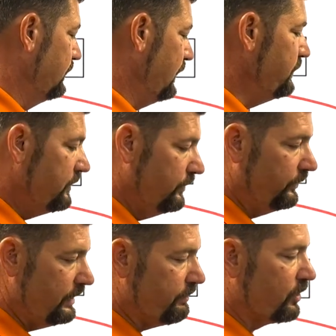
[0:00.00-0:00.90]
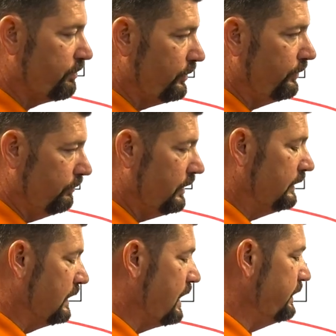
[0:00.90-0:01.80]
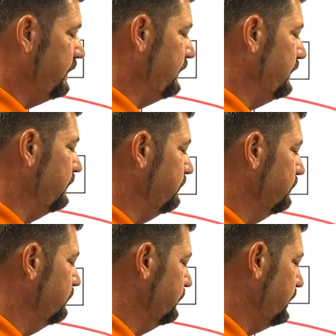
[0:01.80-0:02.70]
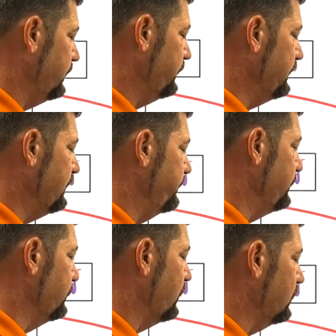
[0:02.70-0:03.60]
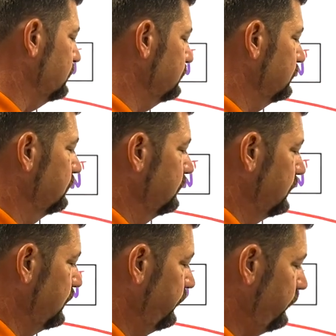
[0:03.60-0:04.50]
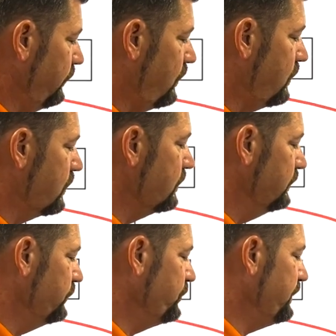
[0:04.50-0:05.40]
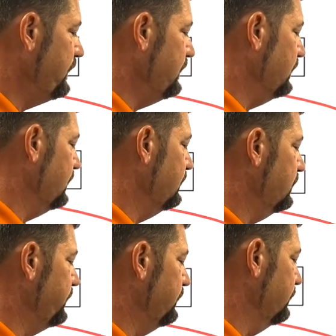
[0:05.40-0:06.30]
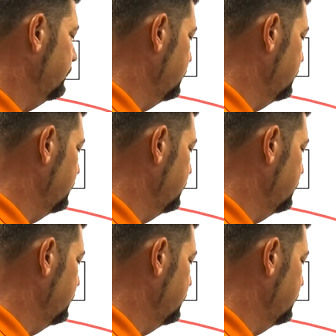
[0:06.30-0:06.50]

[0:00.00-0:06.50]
And you do see purple a lot in the W call. So R, G, and W.